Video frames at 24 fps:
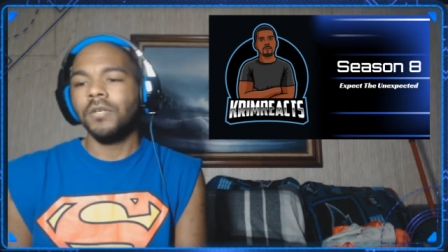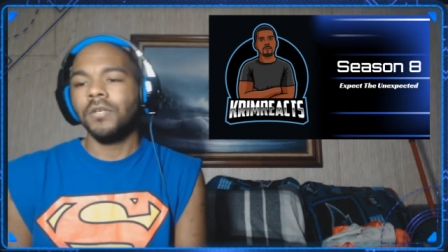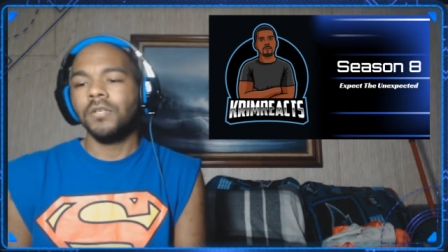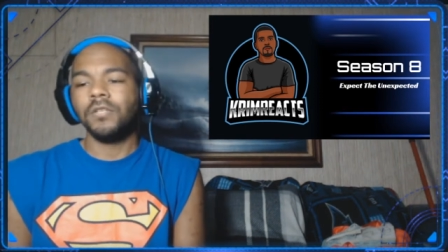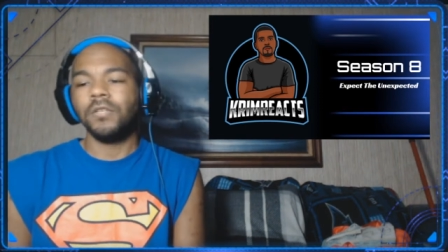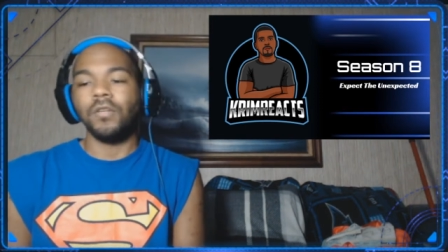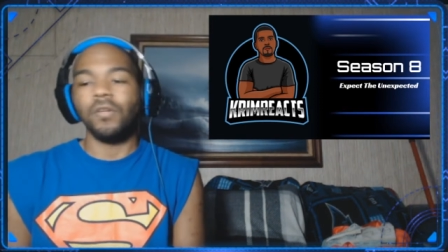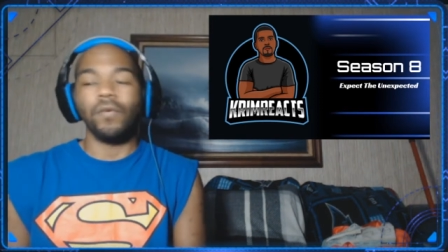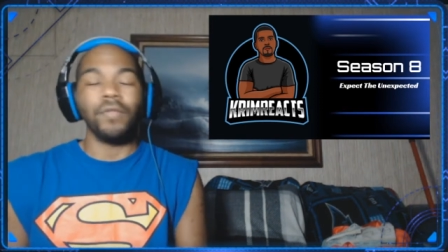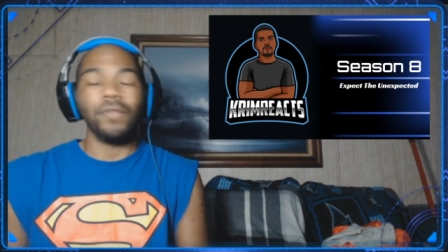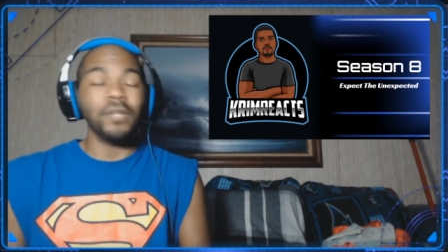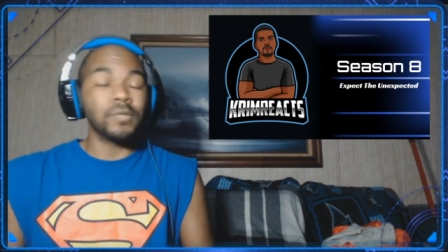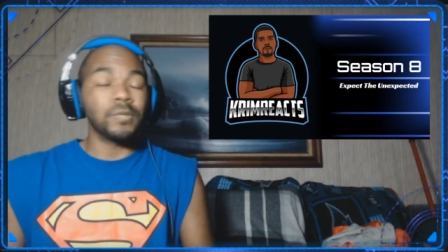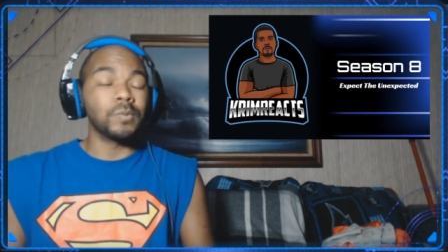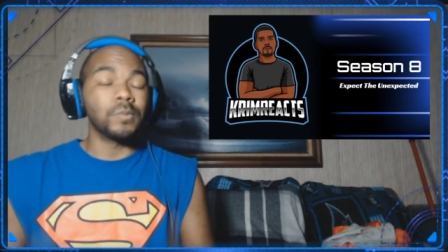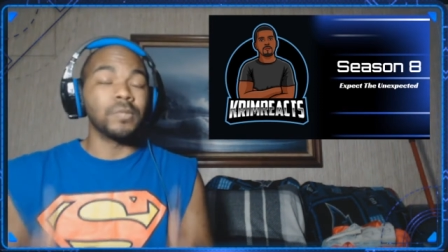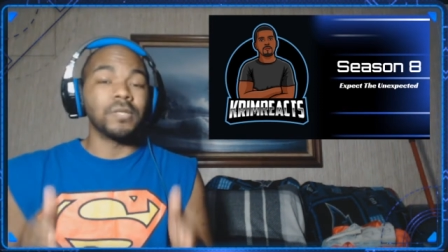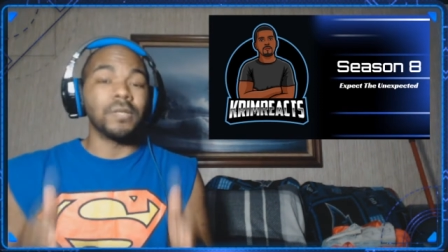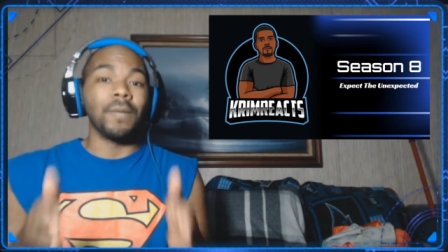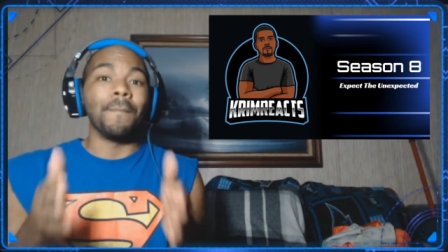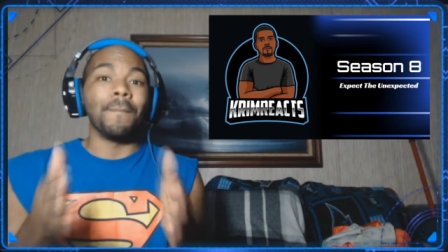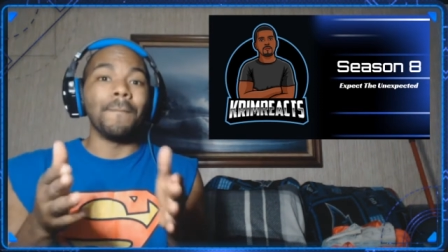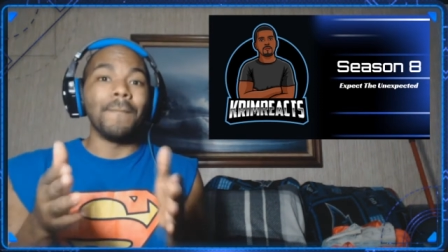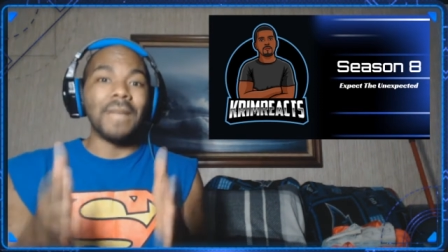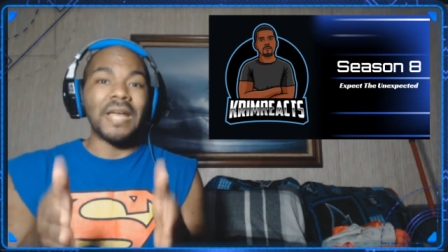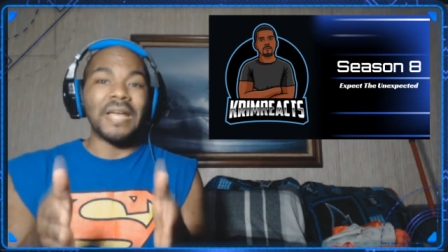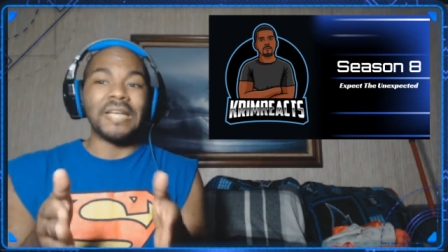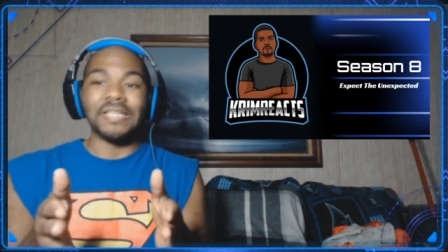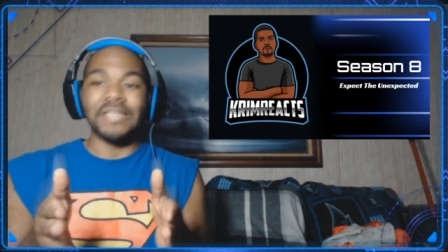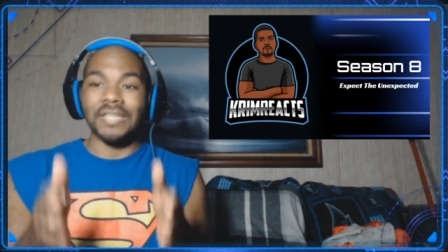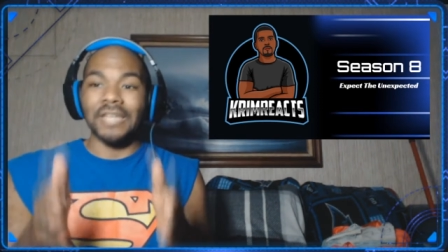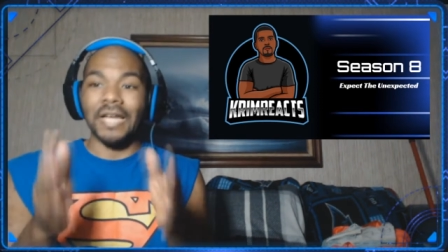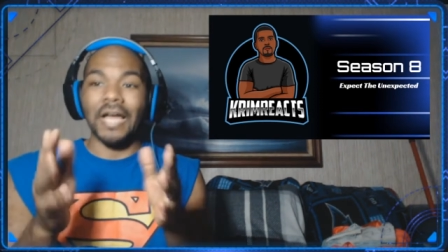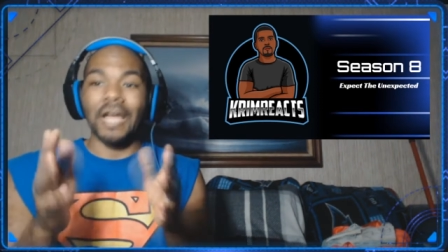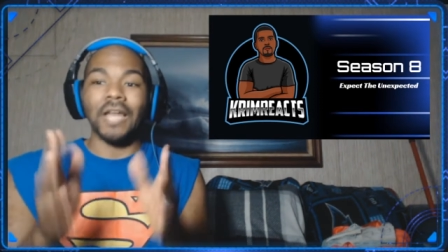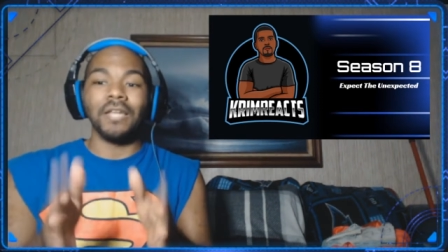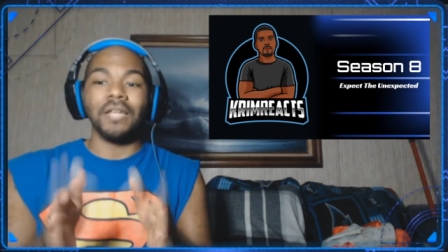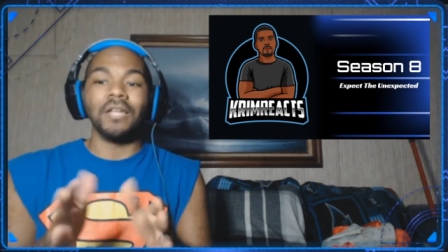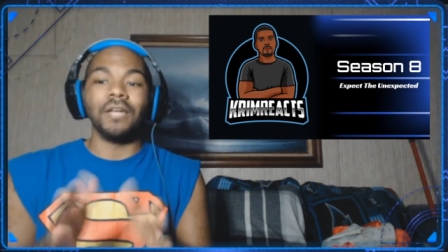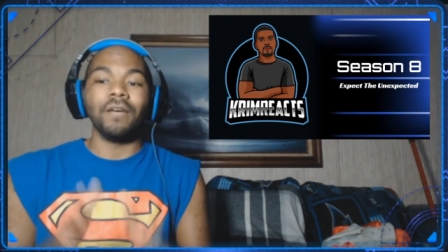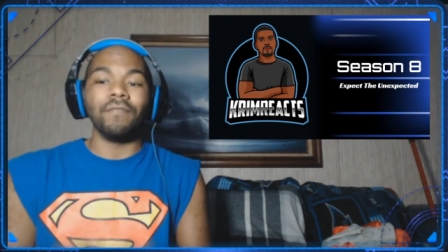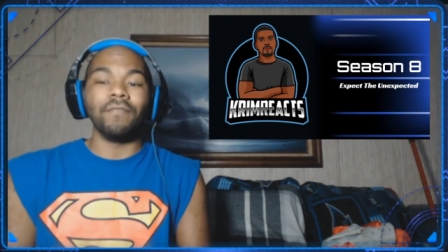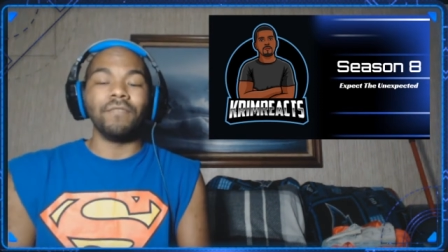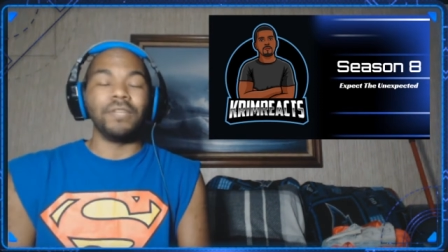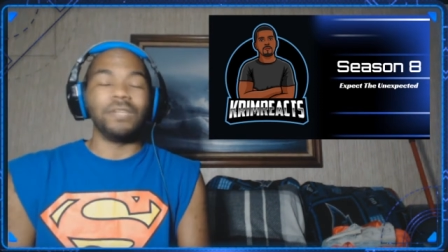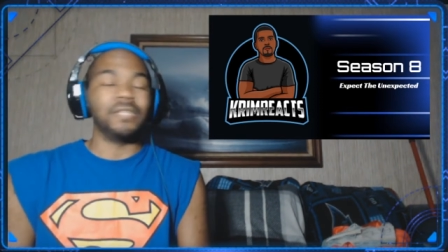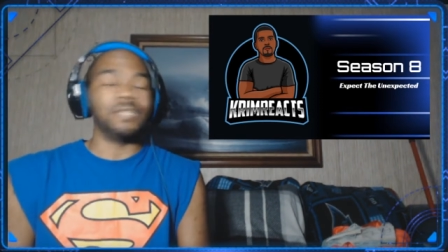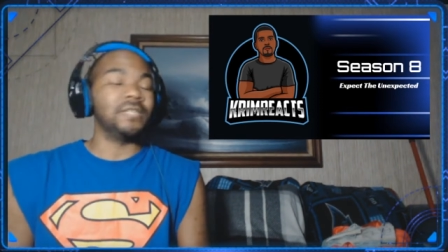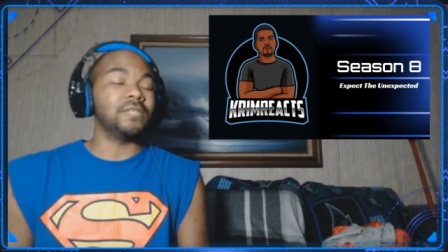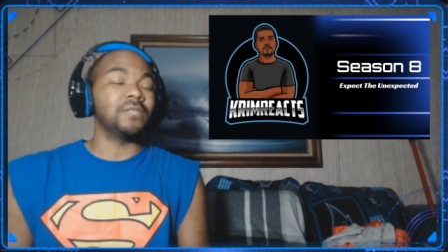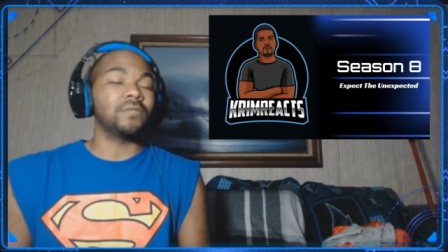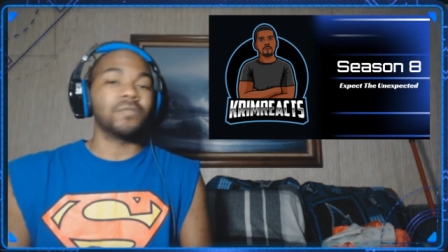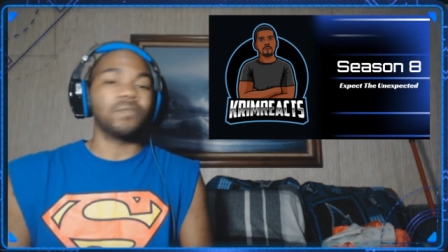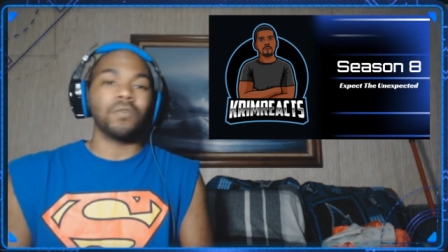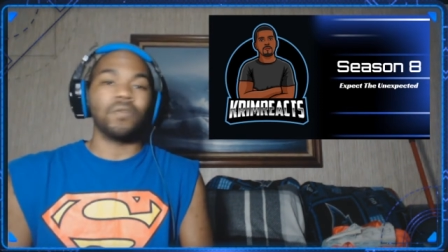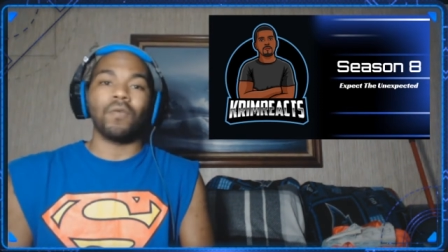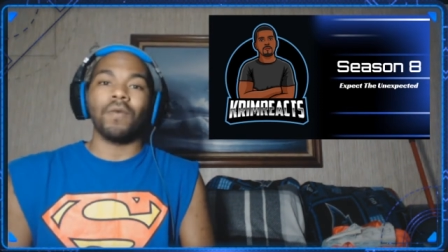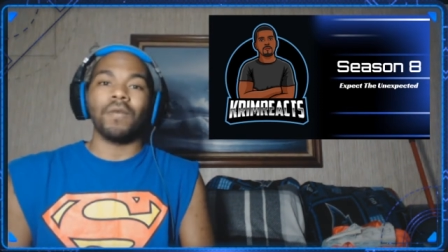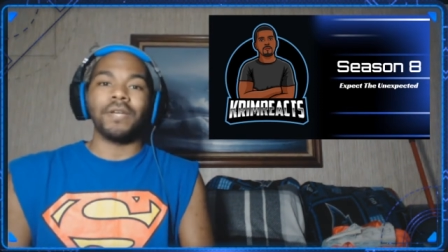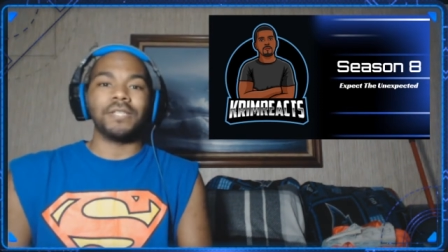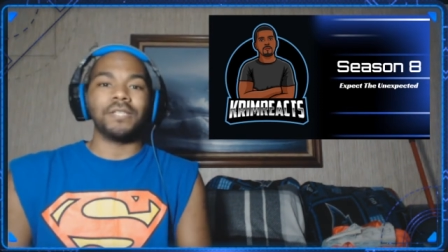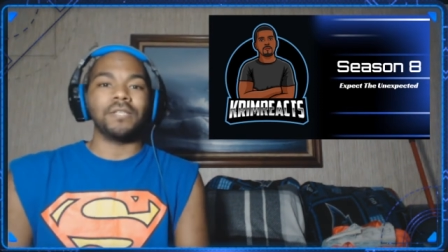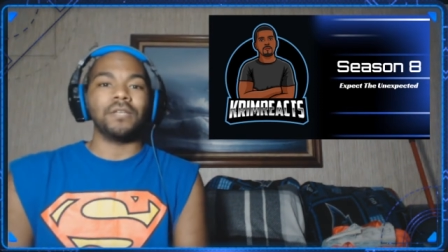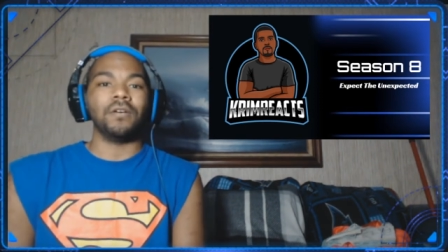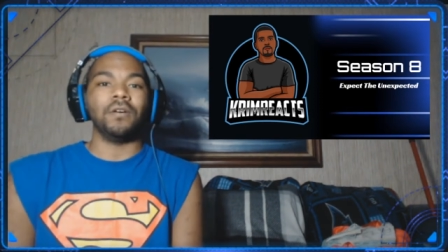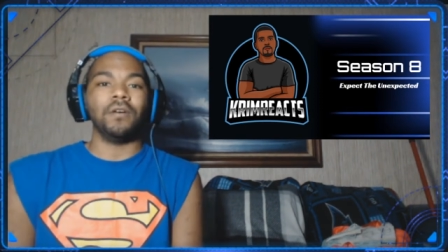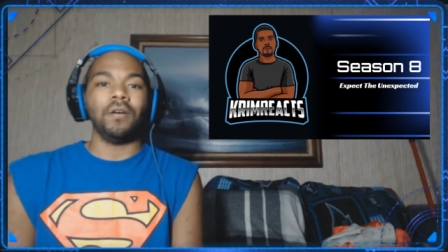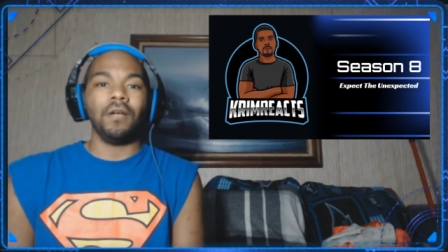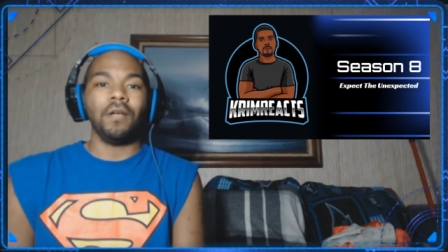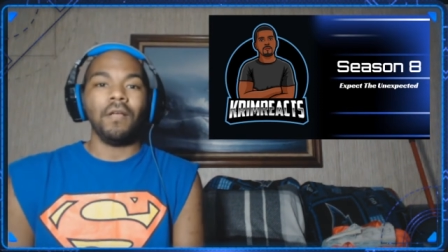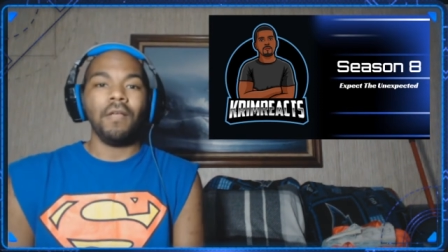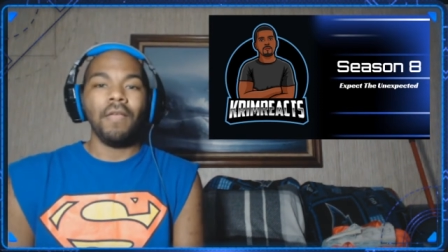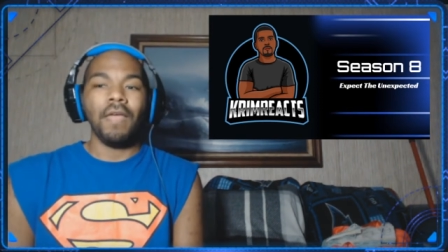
So this was amazing. I love this. This is a great song.